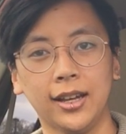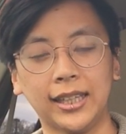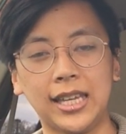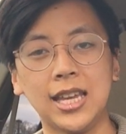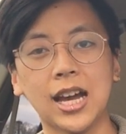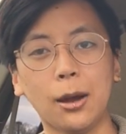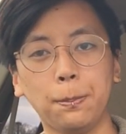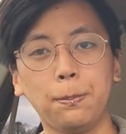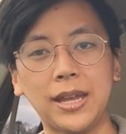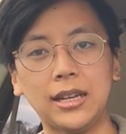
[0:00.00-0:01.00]
Like, he got
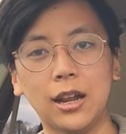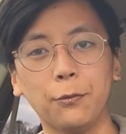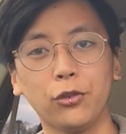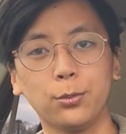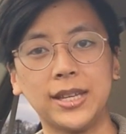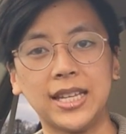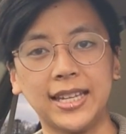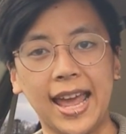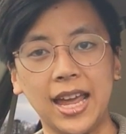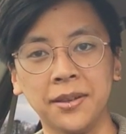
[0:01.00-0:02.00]
beaten up for being
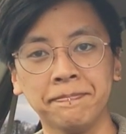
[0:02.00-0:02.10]
gay.